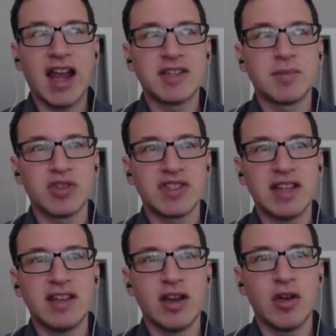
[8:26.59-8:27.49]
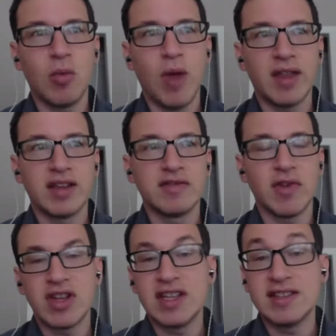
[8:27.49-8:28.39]
and it's presented in a way that
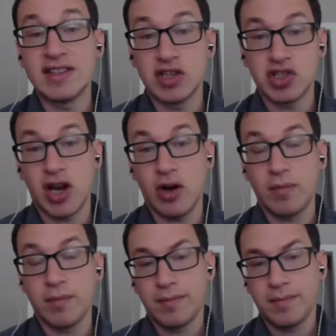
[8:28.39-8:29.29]
is very easy to share.